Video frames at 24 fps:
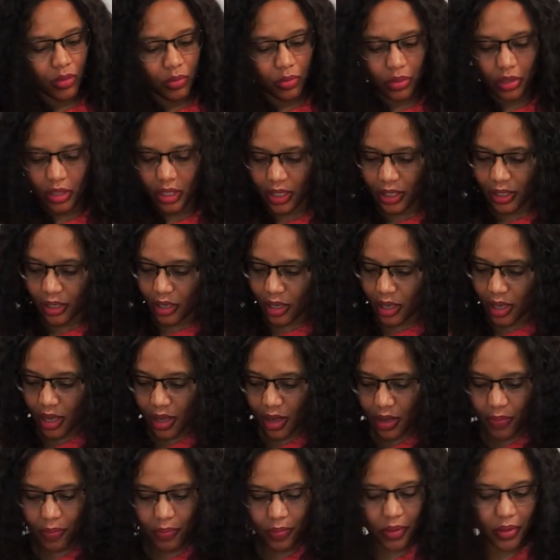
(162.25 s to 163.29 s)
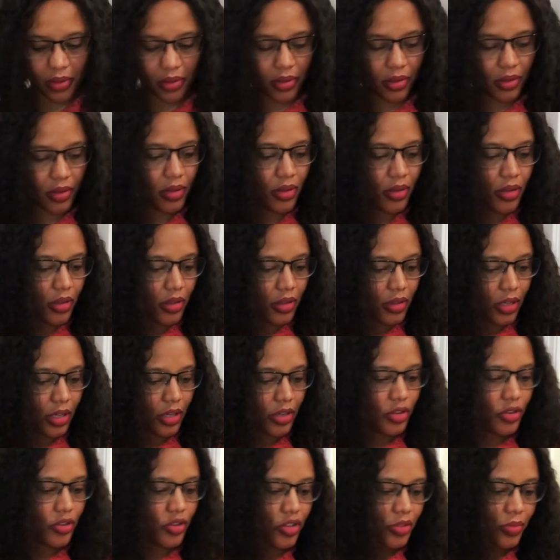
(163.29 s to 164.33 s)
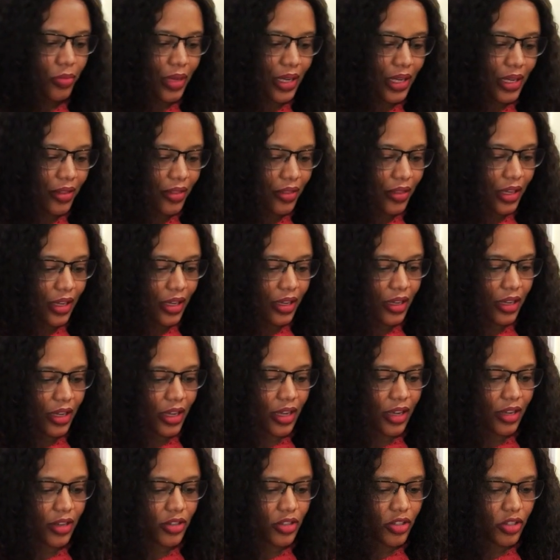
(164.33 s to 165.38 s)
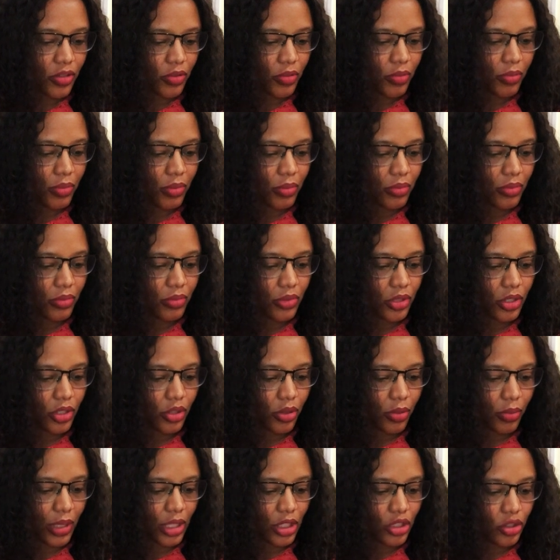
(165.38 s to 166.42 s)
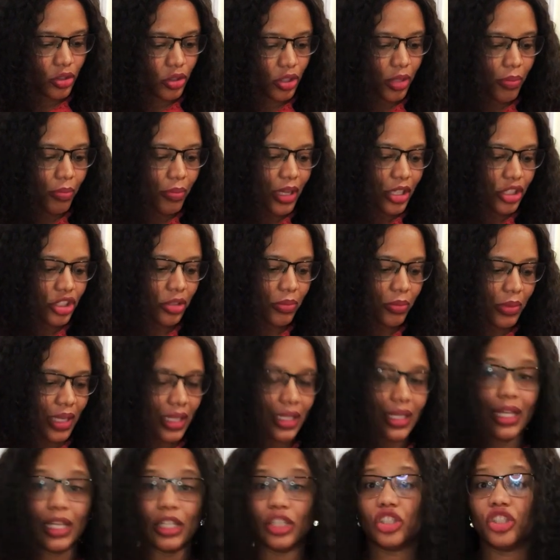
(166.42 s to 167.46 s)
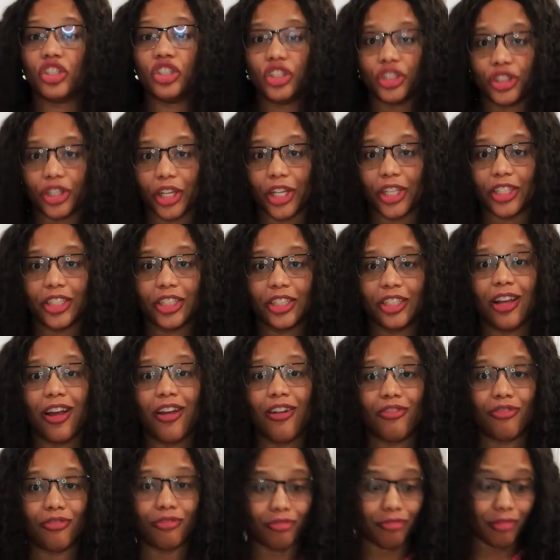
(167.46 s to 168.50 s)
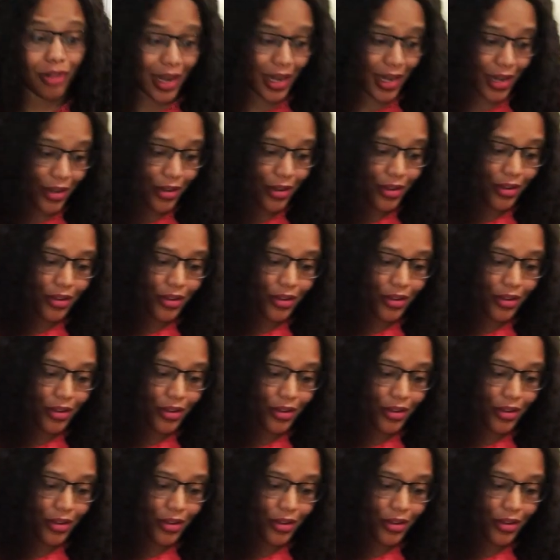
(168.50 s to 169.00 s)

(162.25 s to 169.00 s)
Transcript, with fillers: pull it up, and use my thing again to, you know, make sure the measurement is just right